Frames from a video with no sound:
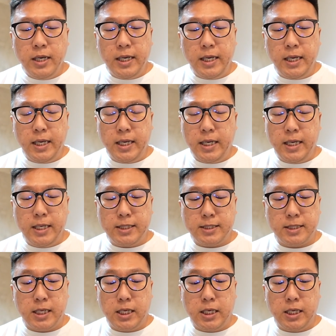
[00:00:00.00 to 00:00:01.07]

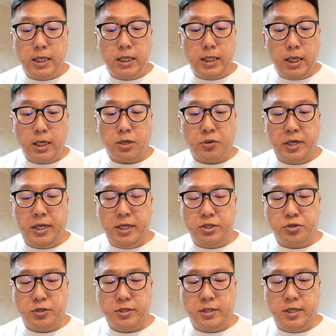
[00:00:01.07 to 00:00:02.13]
it's yeah, quite
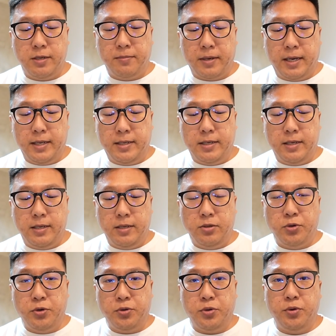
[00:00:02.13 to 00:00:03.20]
interesting, but
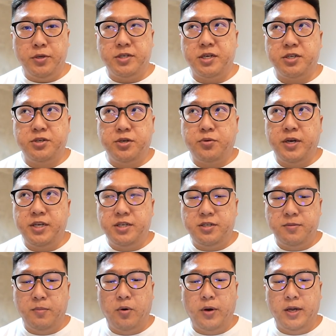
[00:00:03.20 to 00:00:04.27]
Dodo is actually quite small